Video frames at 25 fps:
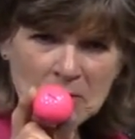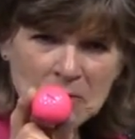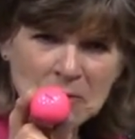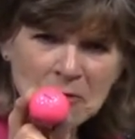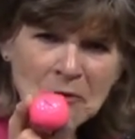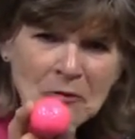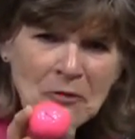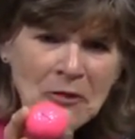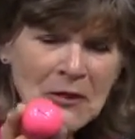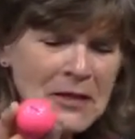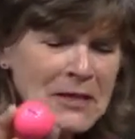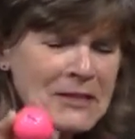Do
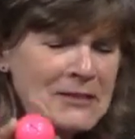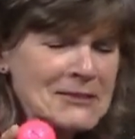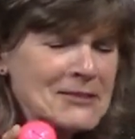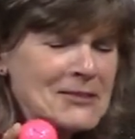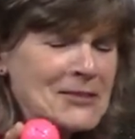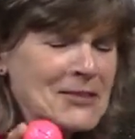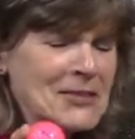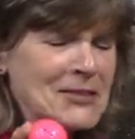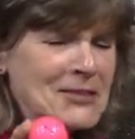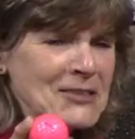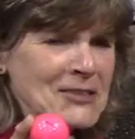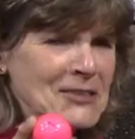you think it's
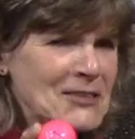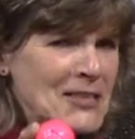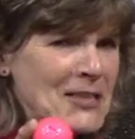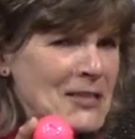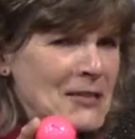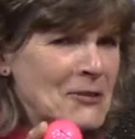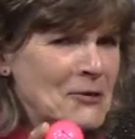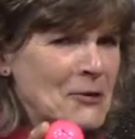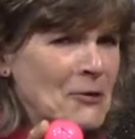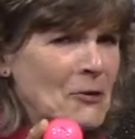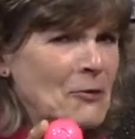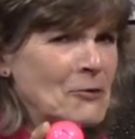going to
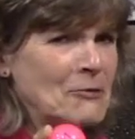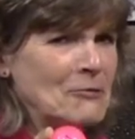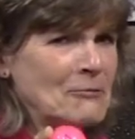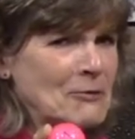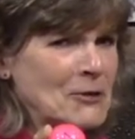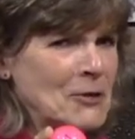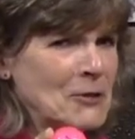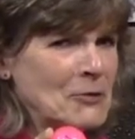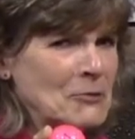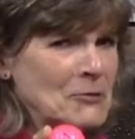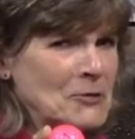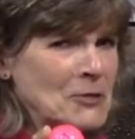sink or
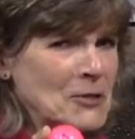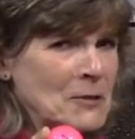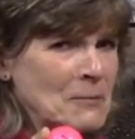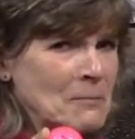float?